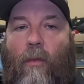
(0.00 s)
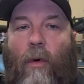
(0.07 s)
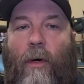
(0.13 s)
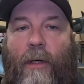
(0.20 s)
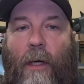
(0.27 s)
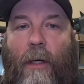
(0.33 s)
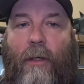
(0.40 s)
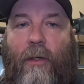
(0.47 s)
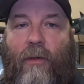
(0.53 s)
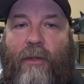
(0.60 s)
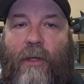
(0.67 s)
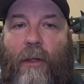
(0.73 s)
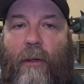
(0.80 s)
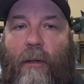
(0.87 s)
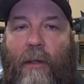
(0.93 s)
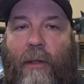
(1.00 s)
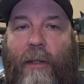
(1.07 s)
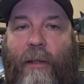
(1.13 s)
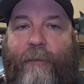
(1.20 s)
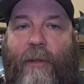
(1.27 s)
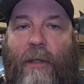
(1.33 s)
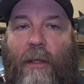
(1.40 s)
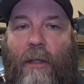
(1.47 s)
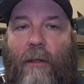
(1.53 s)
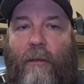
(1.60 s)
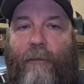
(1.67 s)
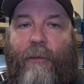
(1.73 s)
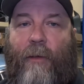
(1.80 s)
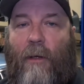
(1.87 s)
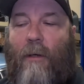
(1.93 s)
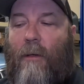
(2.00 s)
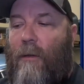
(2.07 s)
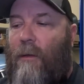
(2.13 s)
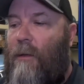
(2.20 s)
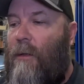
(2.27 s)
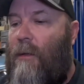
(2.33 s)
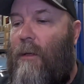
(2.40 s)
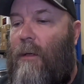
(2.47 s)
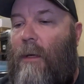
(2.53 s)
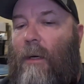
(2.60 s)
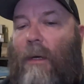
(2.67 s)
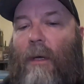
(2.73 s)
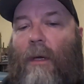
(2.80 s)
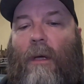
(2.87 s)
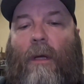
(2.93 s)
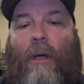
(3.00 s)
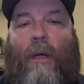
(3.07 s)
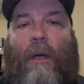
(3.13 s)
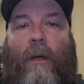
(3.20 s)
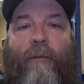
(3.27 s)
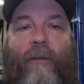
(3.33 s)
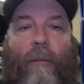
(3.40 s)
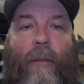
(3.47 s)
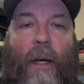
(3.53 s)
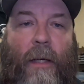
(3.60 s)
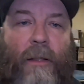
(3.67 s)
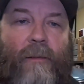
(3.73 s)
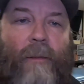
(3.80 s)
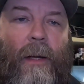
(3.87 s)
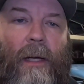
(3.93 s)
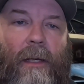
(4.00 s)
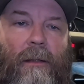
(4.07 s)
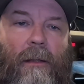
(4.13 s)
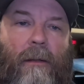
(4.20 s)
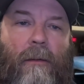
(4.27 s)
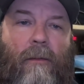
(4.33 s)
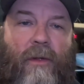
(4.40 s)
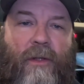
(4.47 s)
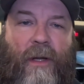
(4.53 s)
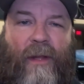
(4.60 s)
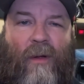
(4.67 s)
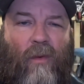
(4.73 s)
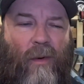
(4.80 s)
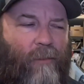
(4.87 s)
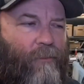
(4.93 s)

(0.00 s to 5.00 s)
we're done using the lift here for her, for Nomad, which I think we